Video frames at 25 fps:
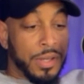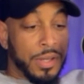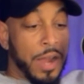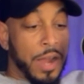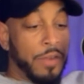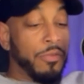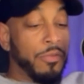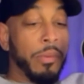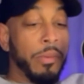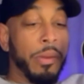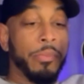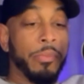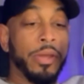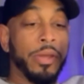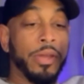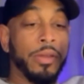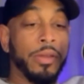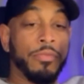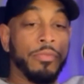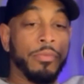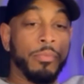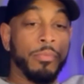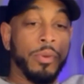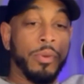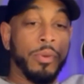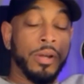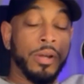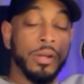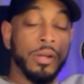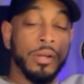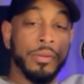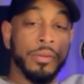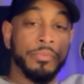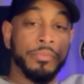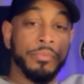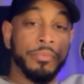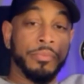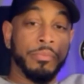I remember him
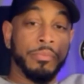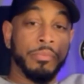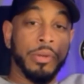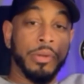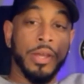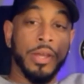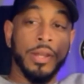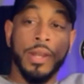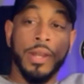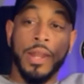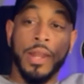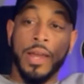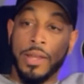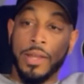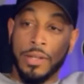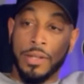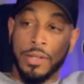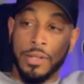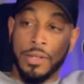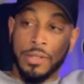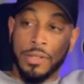from Bloodline.